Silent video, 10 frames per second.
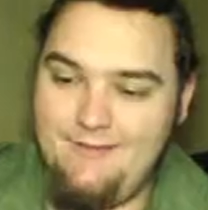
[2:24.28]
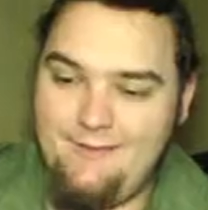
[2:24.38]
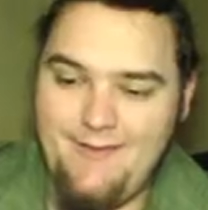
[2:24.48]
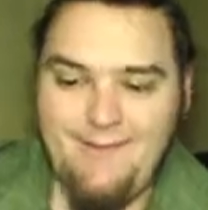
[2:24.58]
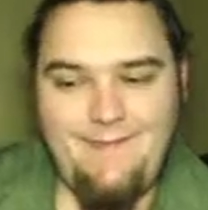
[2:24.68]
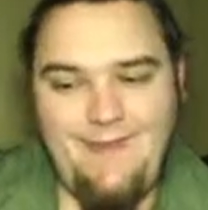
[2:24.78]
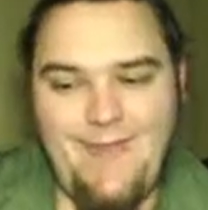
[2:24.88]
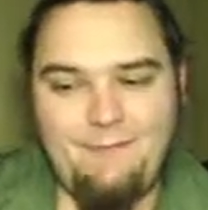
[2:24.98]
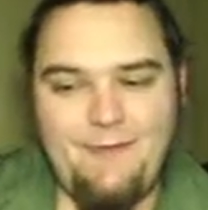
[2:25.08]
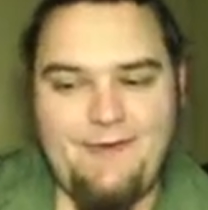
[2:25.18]
Because he
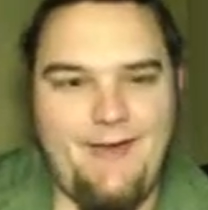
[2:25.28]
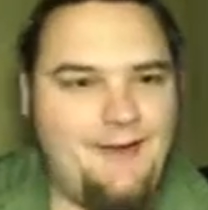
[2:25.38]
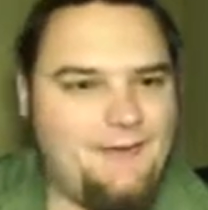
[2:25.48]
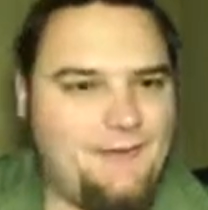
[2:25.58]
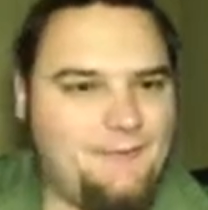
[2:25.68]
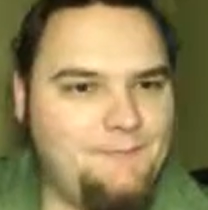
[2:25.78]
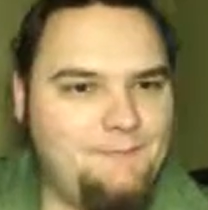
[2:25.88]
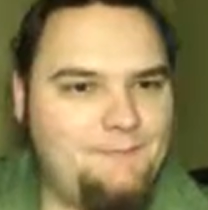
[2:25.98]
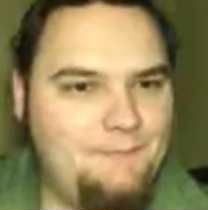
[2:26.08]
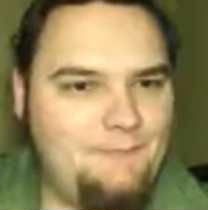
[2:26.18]
had more character.
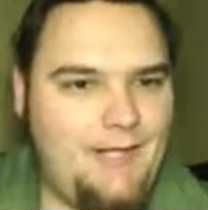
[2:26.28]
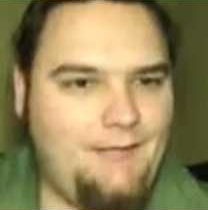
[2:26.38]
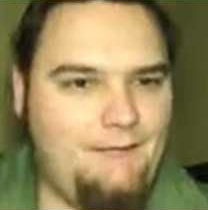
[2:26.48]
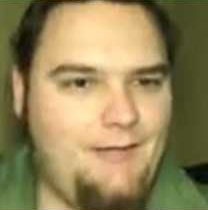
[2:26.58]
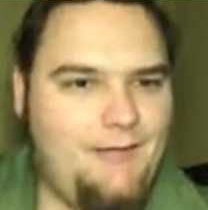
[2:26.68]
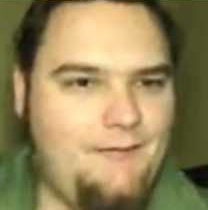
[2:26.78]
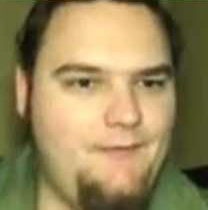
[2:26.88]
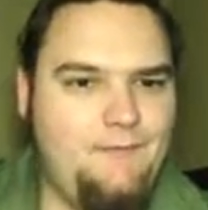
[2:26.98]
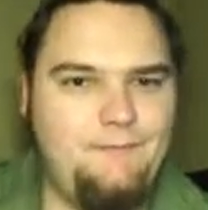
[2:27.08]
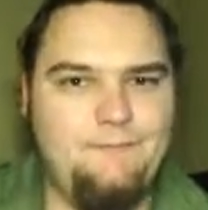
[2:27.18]
Black
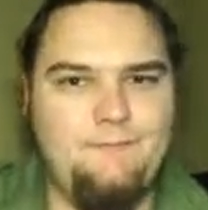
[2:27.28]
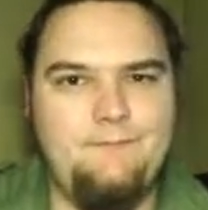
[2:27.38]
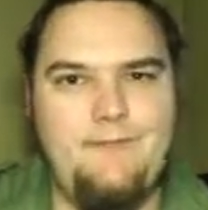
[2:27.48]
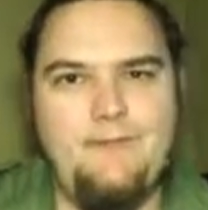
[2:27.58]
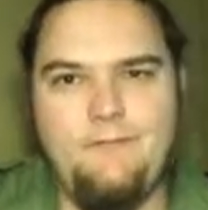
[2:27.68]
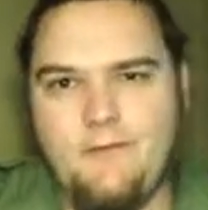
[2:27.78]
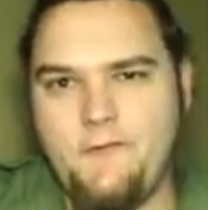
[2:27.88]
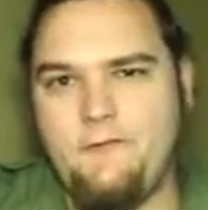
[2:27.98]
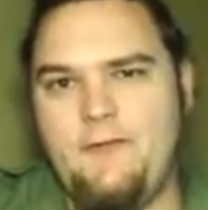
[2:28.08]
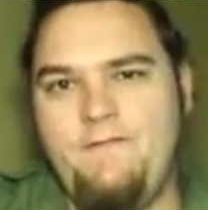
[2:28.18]
Widow, in the
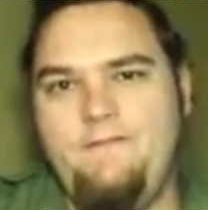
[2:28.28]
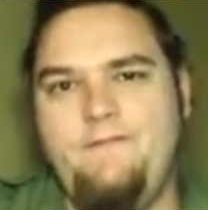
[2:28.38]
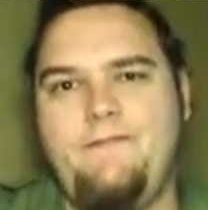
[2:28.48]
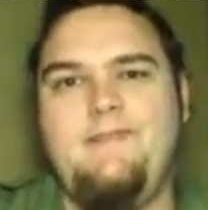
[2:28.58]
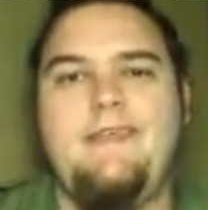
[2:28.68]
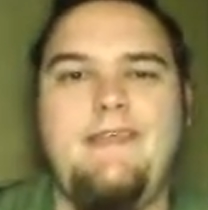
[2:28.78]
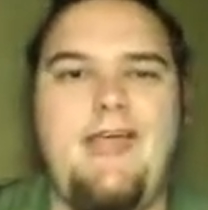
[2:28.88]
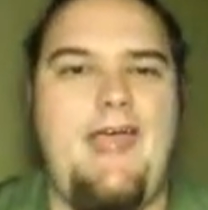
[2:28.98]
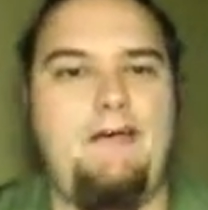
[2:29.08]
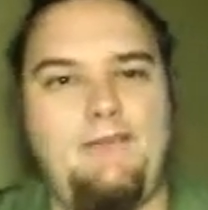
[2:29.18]
first one, didn't
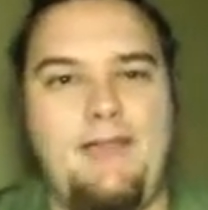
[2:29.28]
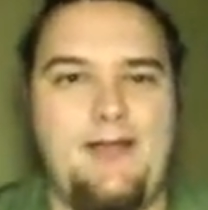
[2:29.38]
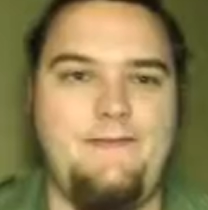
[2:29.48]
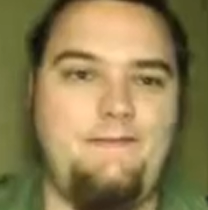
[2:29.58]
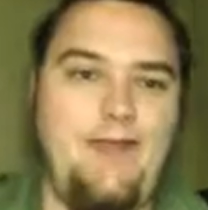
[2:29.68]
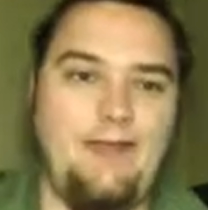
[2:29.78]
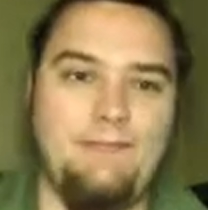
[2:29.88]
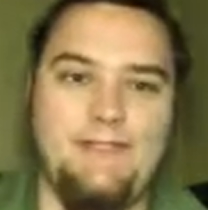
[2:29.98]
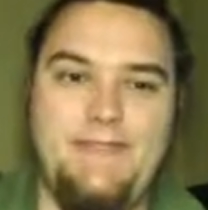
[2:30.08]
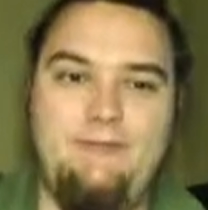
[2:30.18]
have a lot of
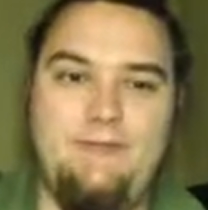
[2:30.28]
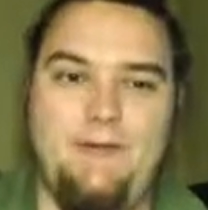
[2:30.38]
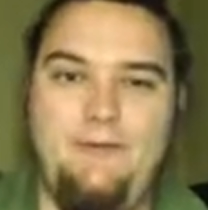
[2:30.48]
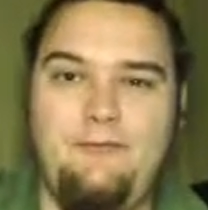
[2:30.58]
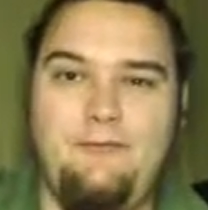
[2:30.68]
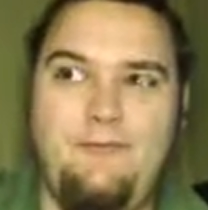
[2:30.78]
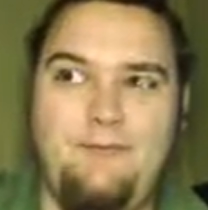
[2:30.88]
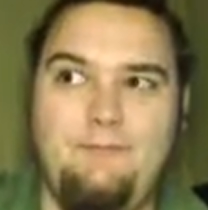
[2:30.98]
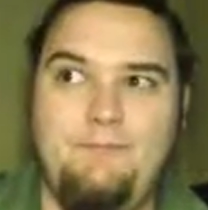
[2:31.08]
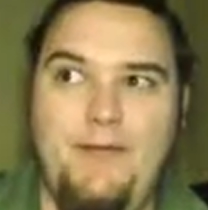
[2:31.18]
development. She was
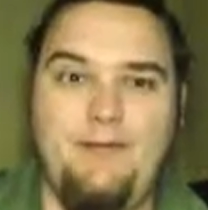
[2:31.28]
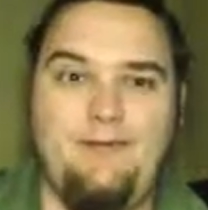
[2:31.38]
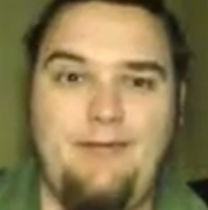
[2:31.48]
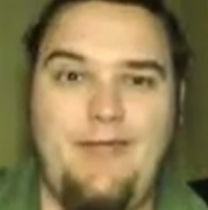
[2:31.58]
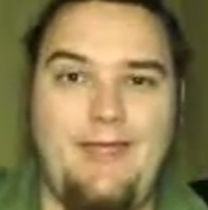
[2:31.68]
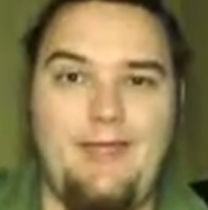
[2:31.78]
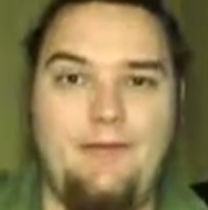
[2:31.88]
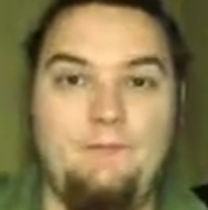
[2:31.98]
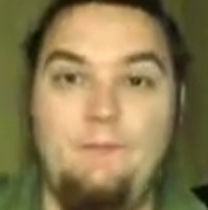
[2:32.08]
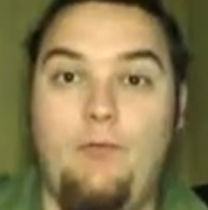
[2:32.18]
only barely
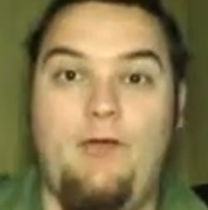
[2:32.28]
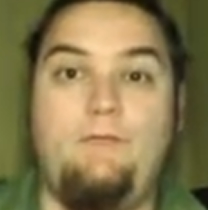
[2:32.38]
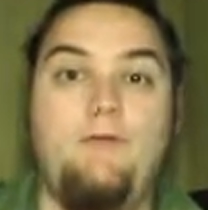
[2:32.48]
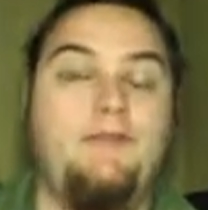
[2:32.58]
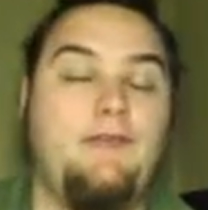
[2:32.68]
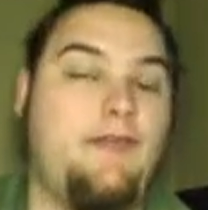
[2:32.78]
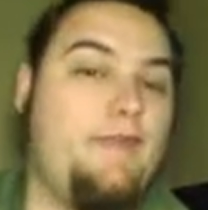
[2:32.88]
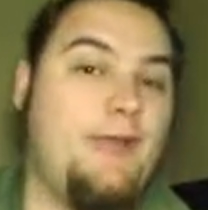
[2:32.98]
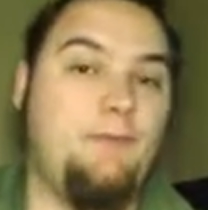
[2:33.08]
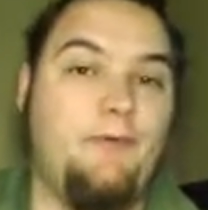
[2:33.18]
in one movie at
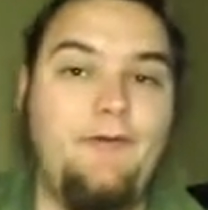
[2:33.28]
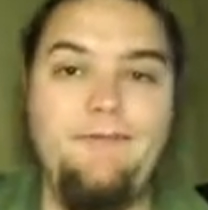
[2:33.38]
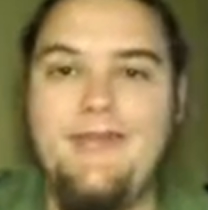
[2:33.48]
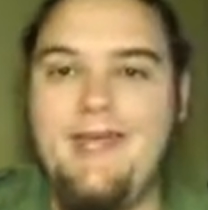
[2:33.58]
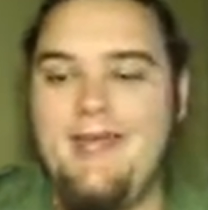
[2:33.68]
that point,